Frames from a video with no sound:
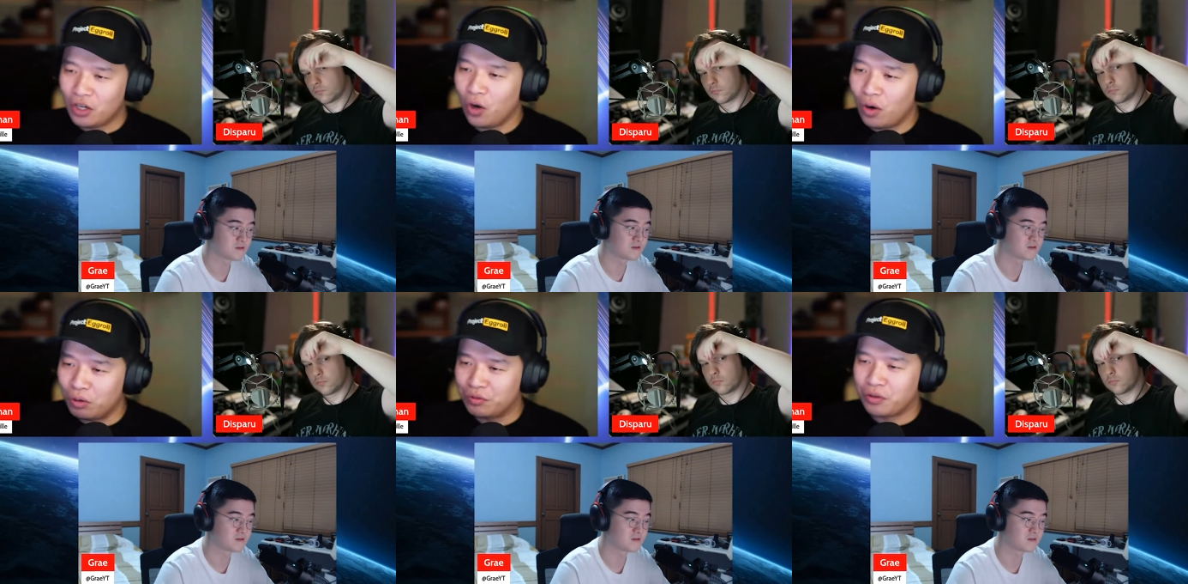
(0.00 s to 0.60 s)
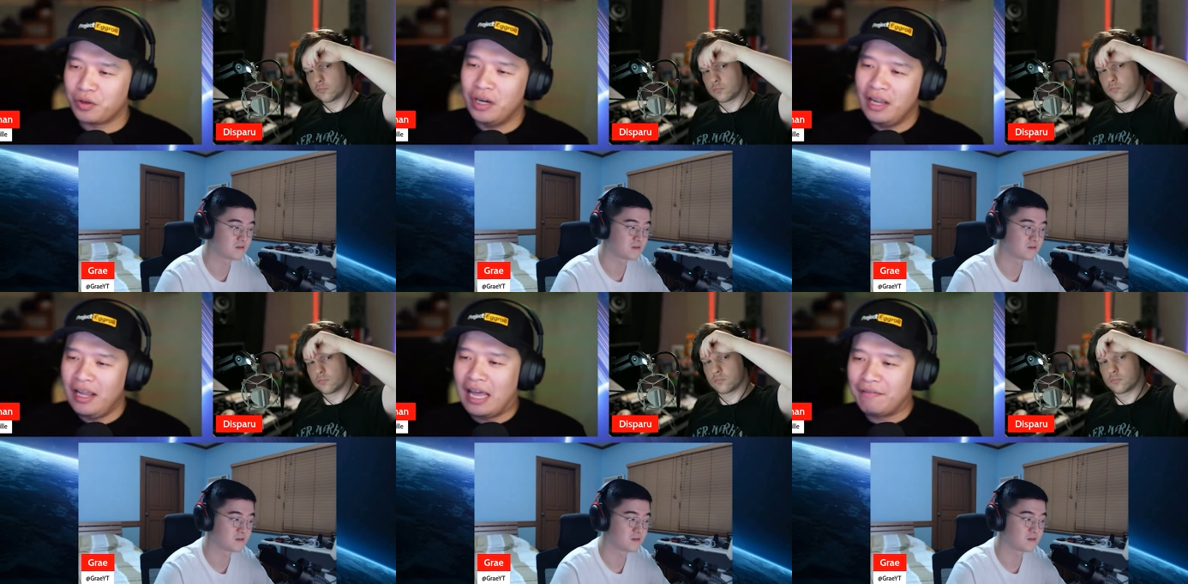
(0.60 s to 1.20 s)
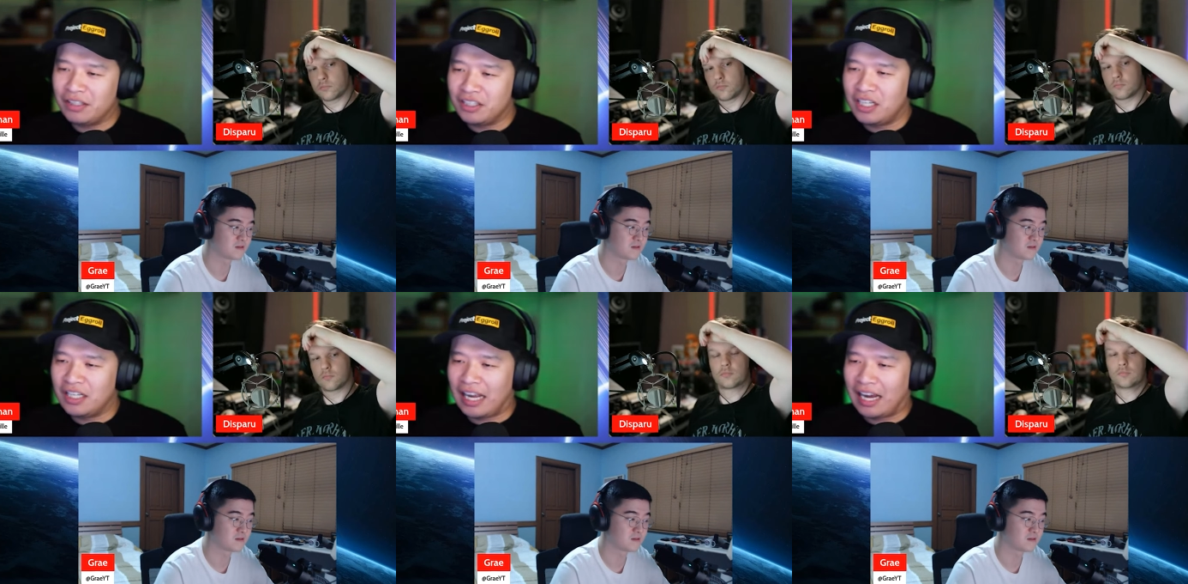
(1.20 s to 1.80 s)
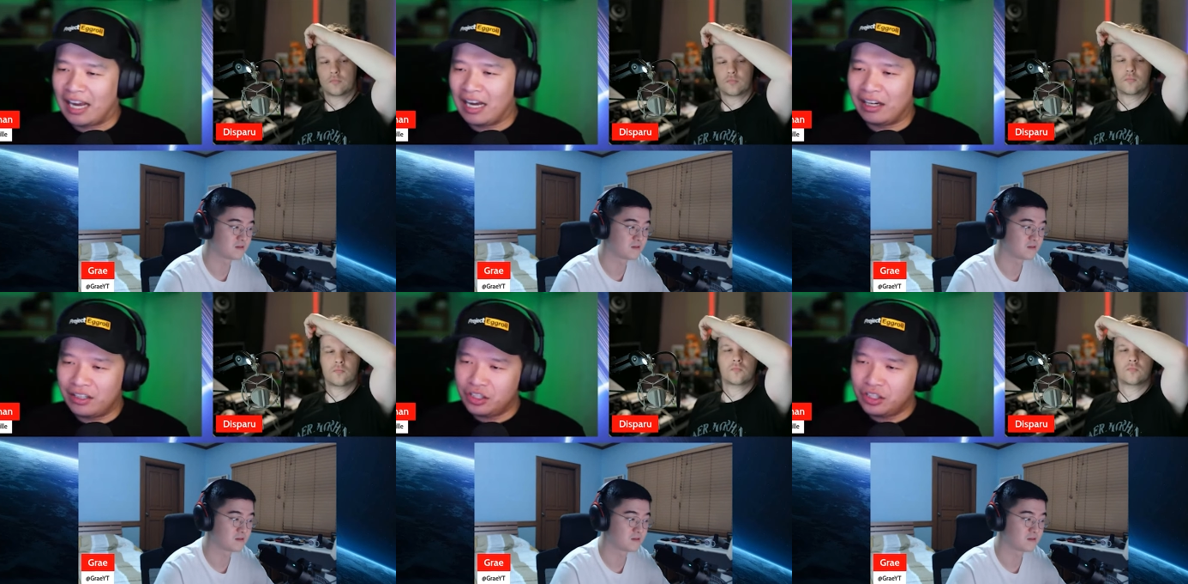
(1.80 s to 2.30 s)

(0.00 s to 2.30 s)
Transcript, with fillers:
Speaker 1: co-host for FNT like how, how